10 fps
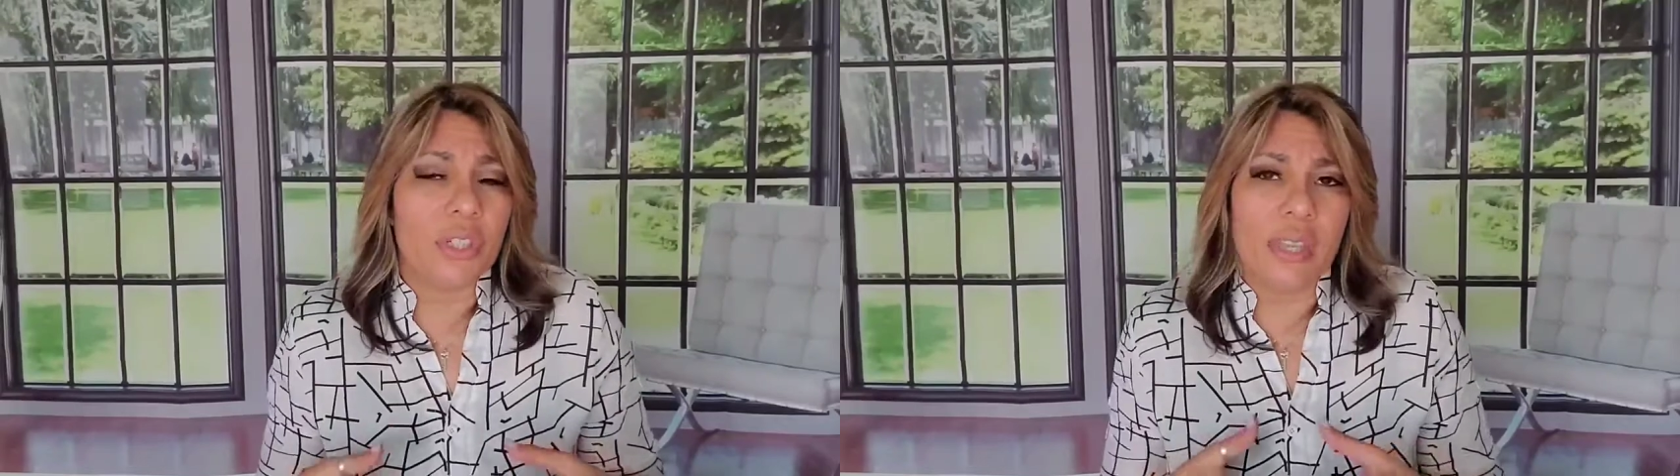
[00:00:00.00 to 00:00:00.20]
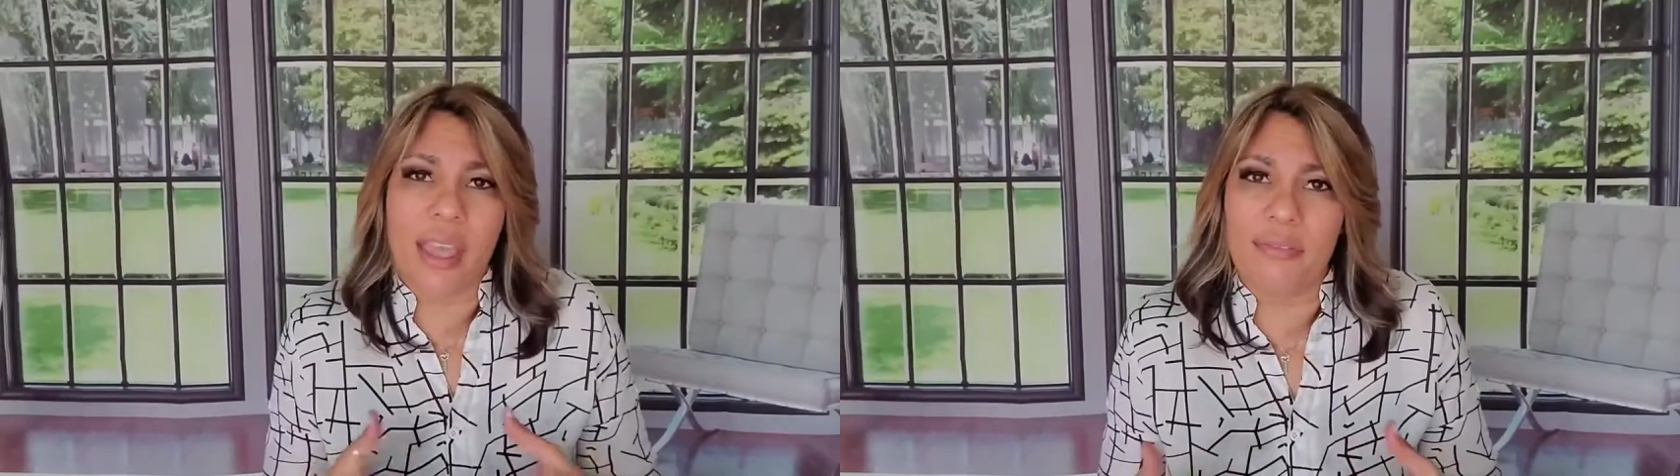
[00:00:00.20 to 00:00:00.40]

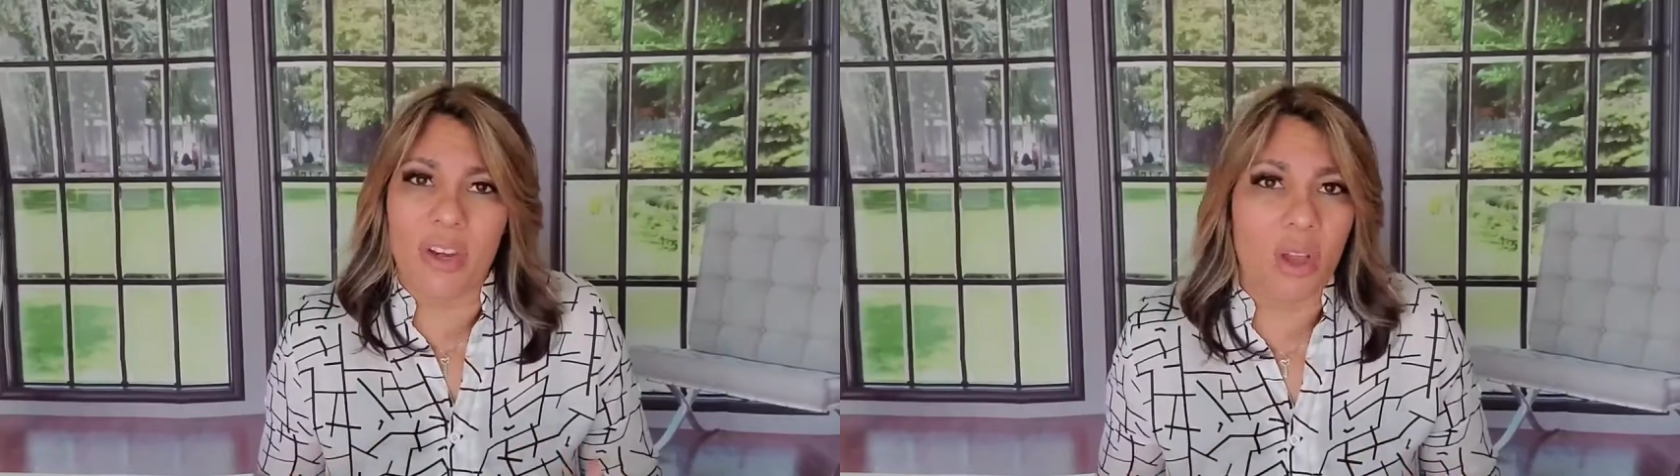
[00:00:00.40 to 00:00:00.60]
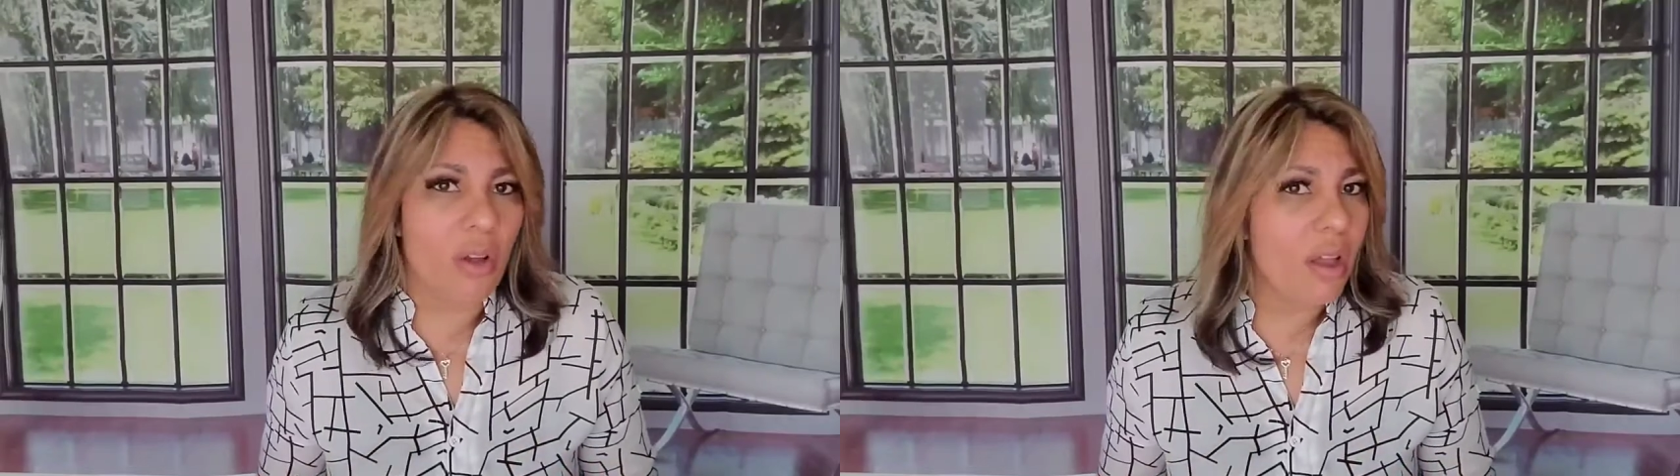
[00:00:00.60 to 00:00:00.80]
just have
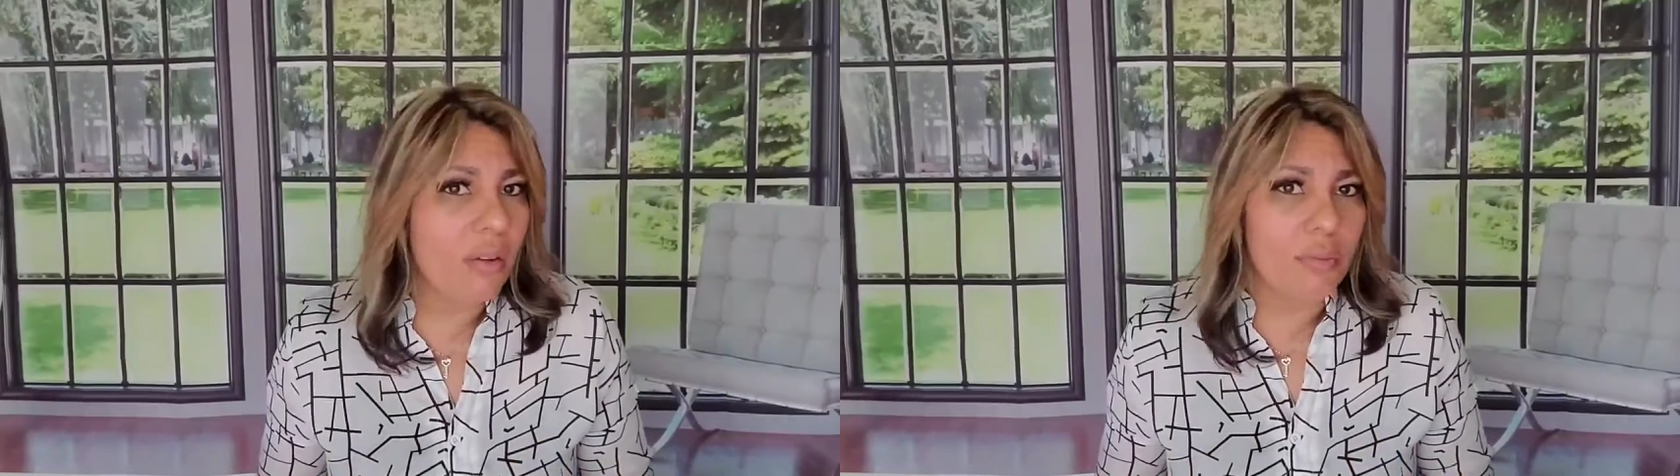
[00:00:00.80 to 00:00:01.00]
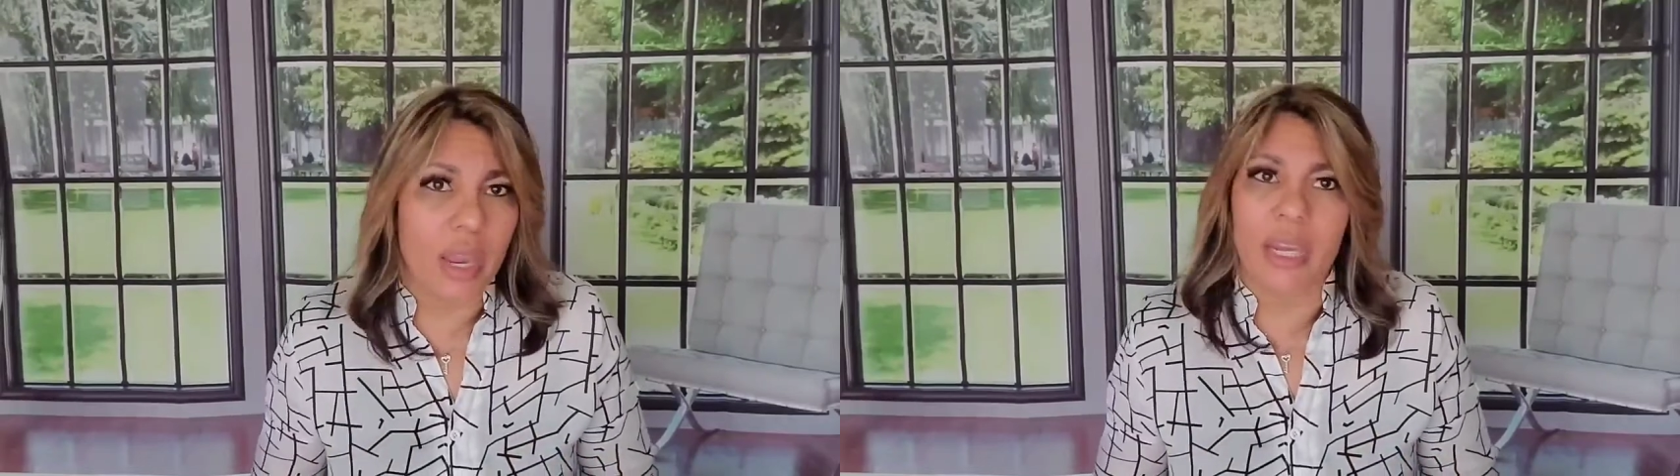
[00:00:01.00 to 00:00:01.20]
it all
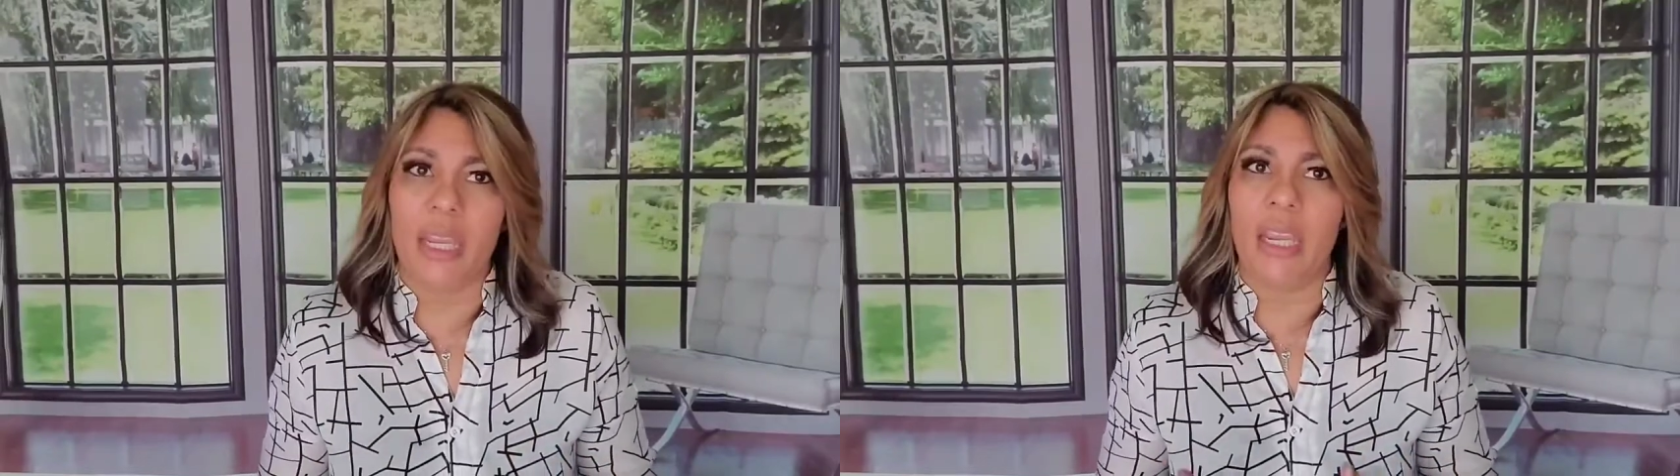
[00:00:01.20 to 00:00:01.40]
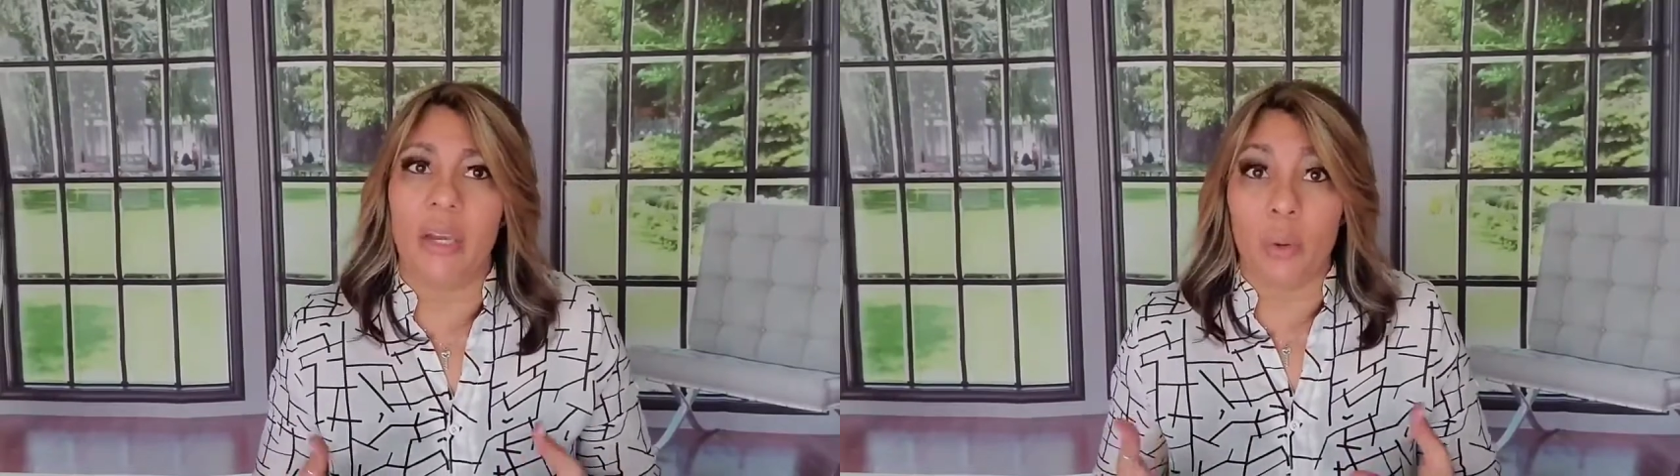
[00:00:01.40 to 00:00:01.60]

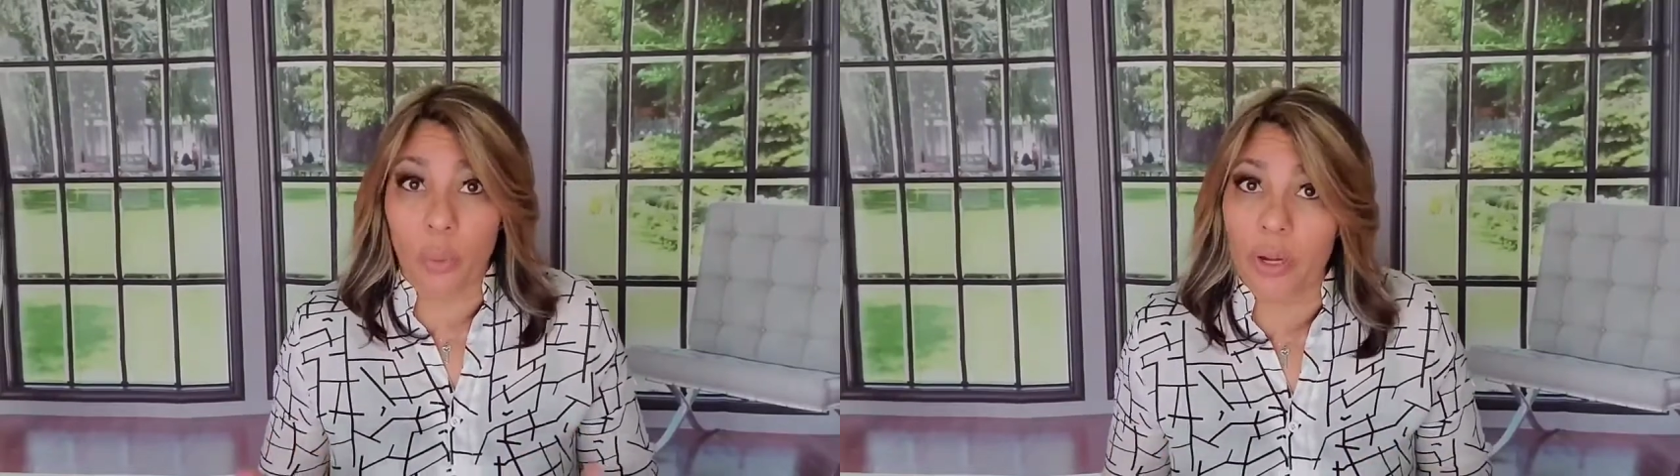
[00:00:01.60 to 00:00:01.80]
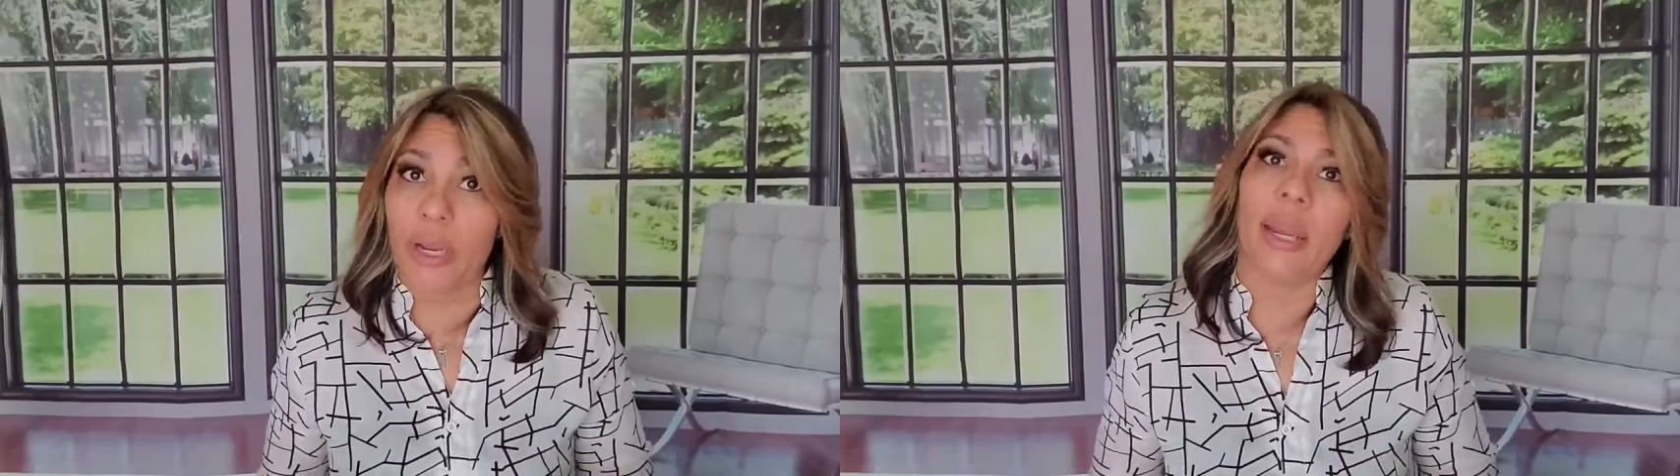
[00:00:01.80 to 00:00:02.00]
ready and
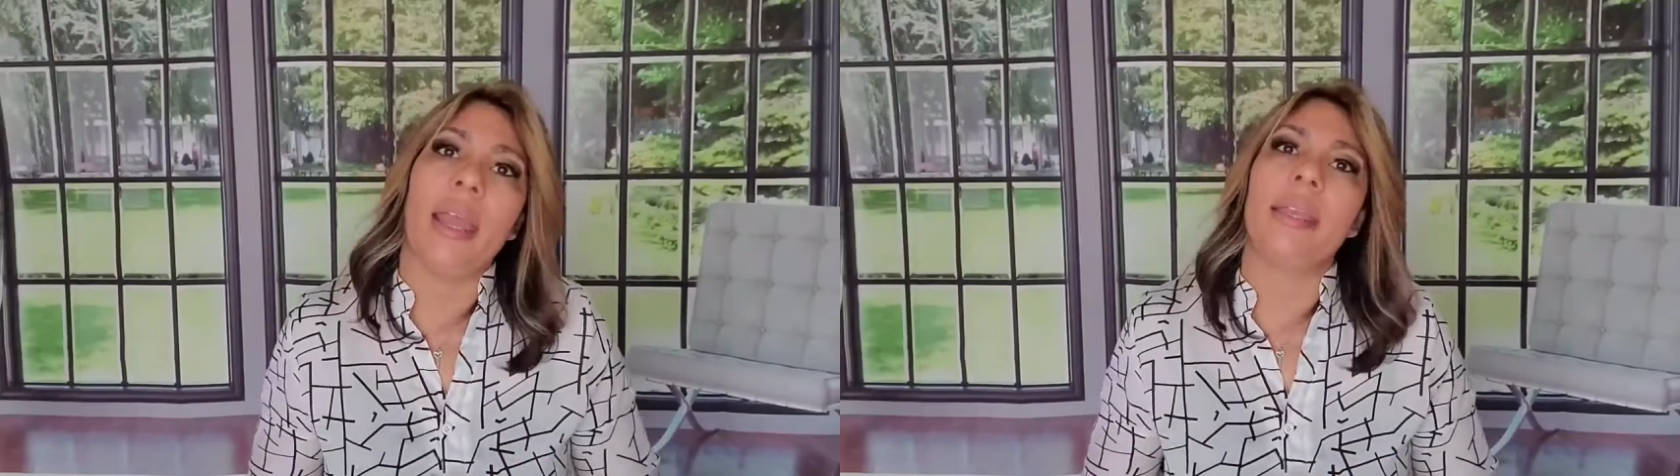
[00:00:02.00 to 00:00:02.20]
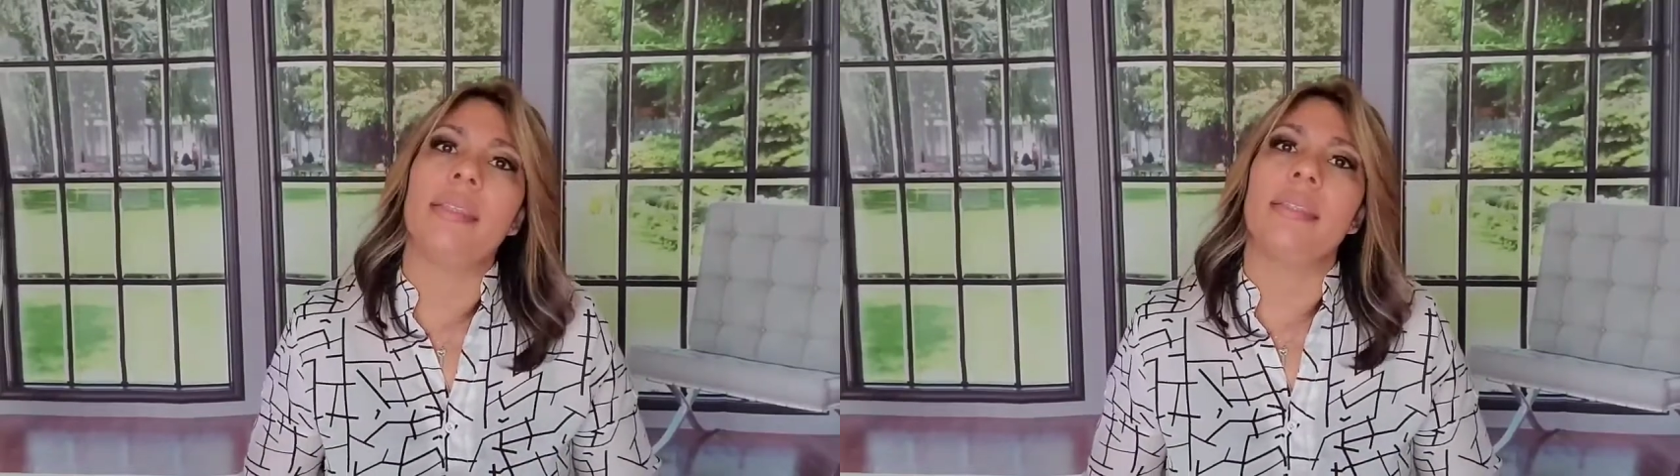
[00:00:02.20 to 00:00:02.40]

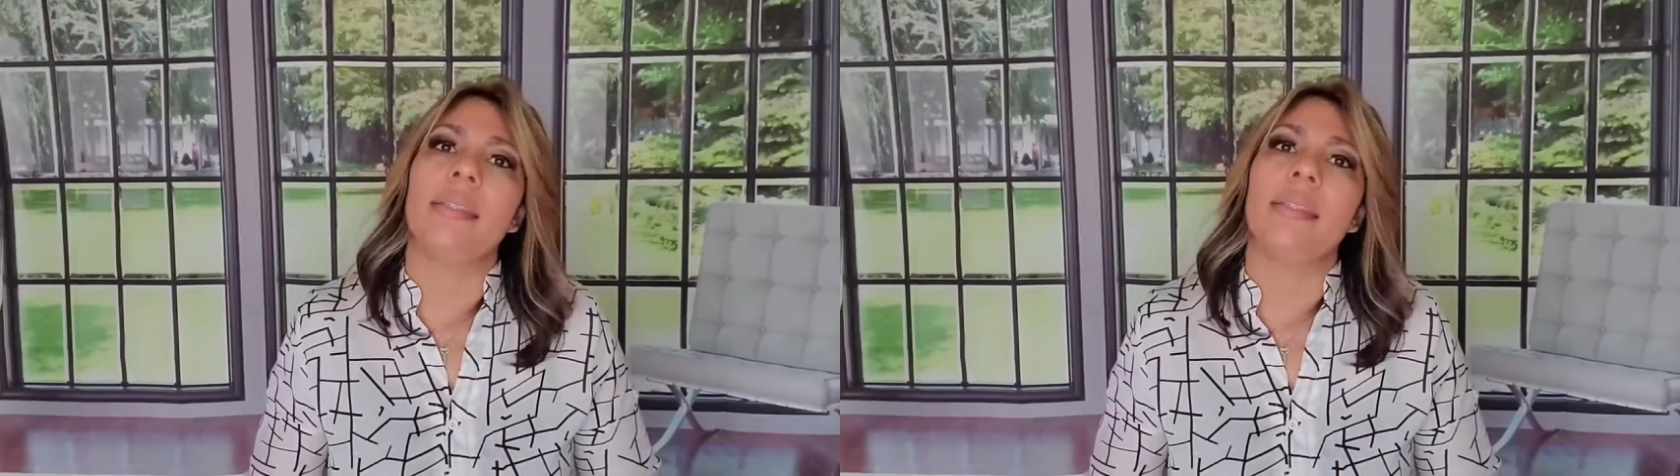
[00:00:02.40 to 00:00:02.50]
organized.